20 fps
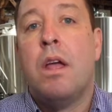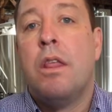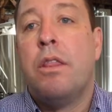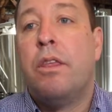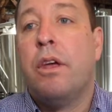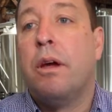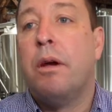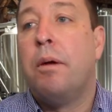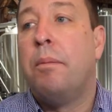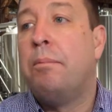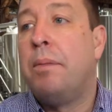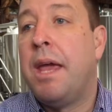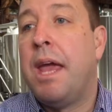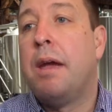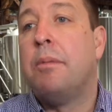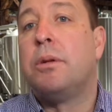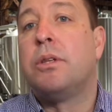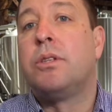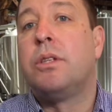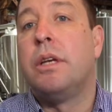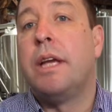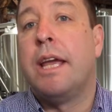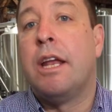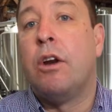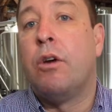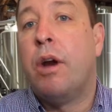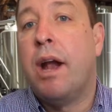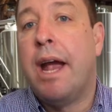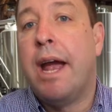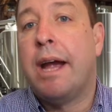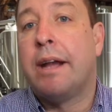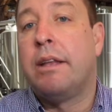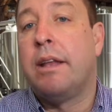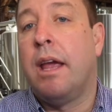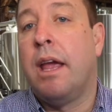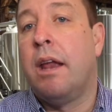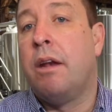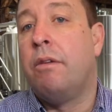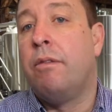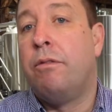Be able to interact
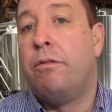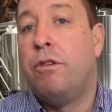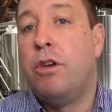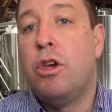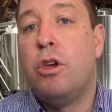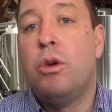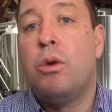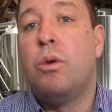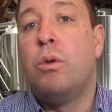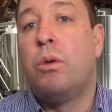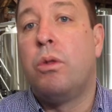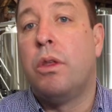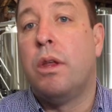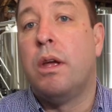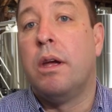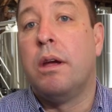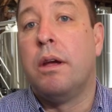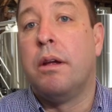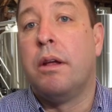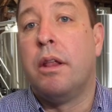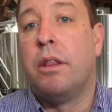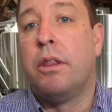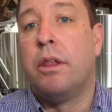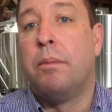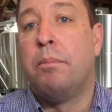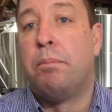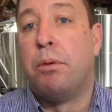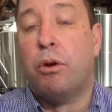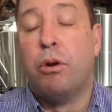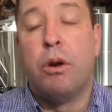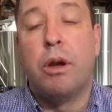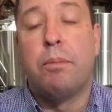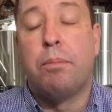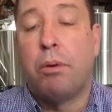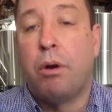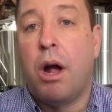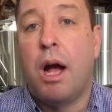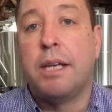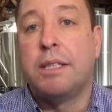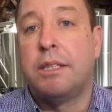and view the brewing
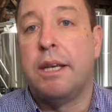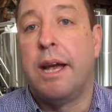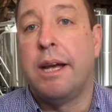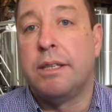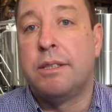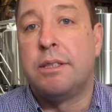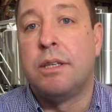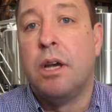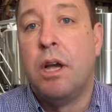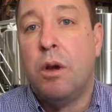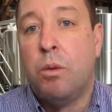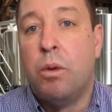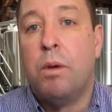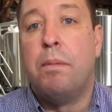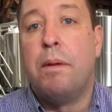process will